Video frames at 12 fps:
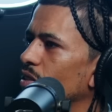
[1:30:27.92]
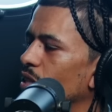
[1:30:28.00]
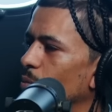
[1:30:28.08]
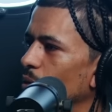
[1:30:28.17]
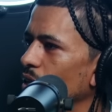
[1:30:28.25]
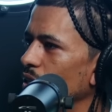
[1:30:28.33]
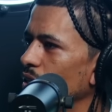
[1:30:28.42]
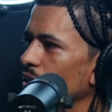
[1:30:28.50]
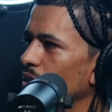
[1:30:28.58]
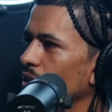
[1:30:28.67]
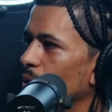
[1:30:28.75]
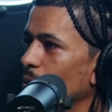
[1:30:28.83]
Harlem? To me,
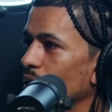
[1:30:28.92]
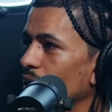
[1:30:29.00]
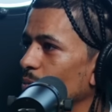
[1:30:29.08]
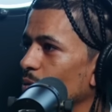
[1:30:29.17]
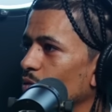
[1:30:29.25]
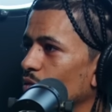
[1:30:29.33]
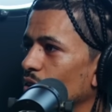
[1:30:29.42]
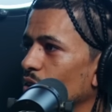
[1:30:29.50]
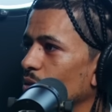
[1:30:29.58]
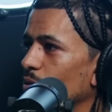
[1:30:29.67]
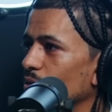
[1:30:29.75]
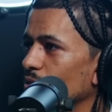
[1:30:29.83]
yeah, I'm gonna keep it
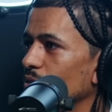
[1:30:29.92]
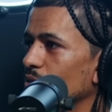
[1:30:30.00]
real.